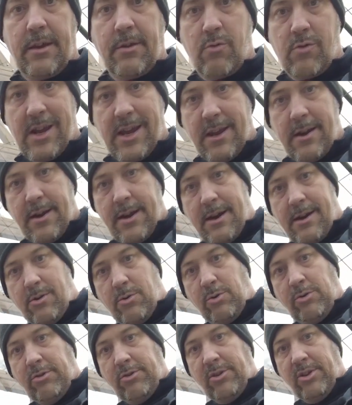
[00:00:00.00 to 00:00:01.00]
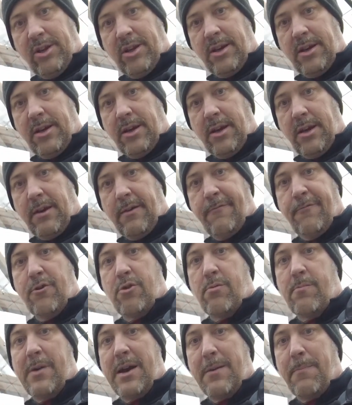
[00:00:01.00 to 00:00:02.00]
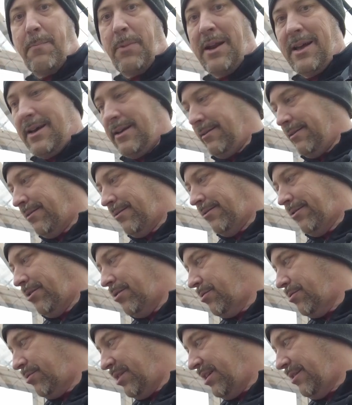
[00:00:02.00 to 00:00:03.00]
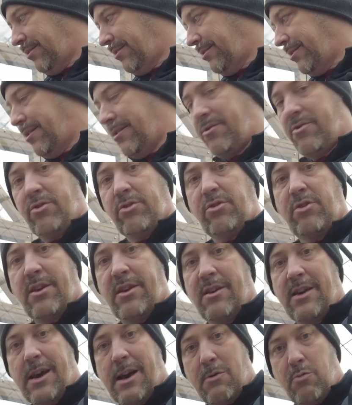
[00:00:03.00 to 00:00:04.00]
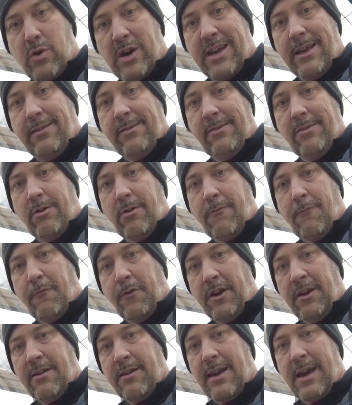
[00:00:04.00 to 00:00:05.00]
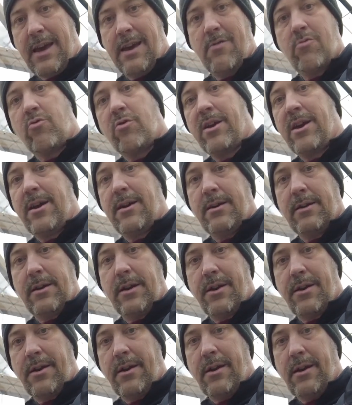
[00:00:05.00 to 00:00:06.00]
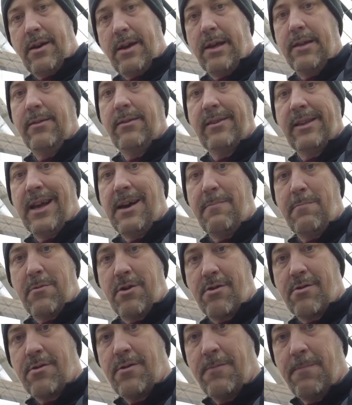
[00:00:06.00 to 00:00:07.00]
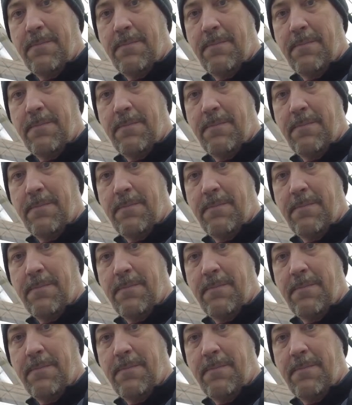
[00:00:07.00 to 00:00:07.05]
greenhouse for my plants, so it's not a waste of area in summer.